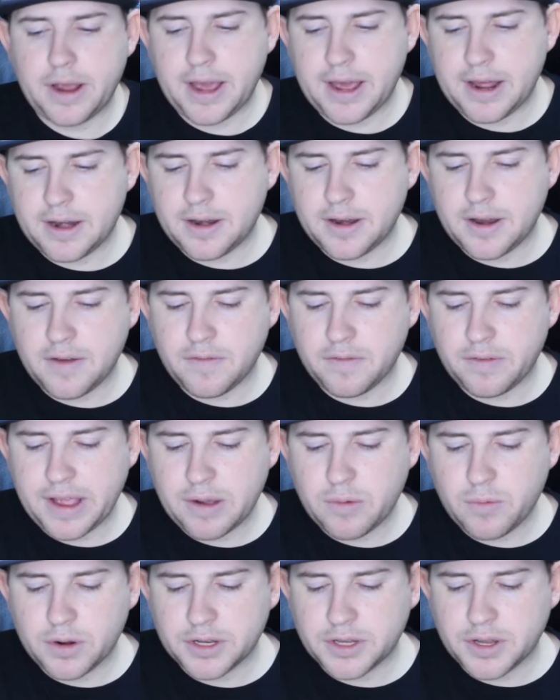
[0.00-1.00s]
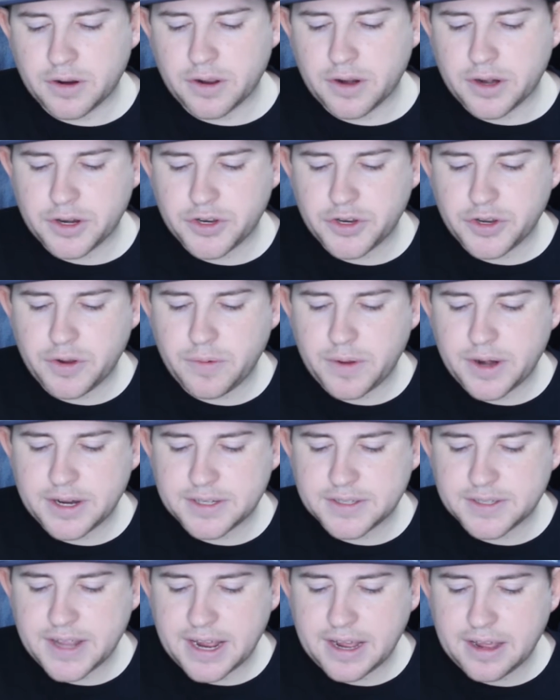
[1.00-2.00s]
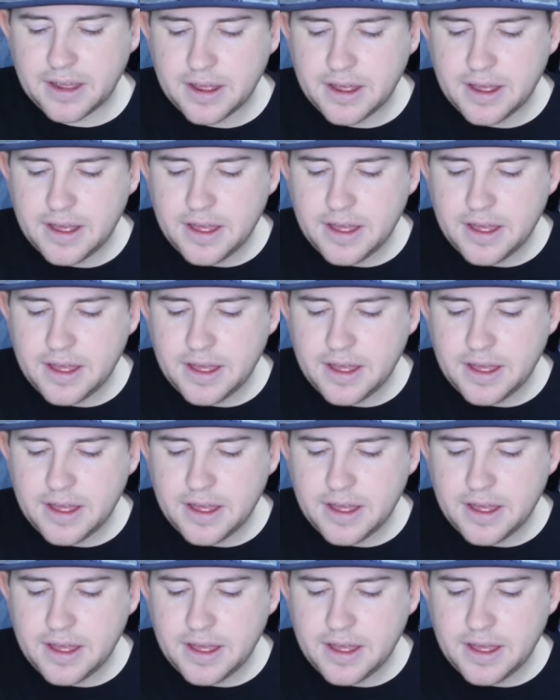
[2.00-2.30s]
and of like what they're gonna do, and it's like,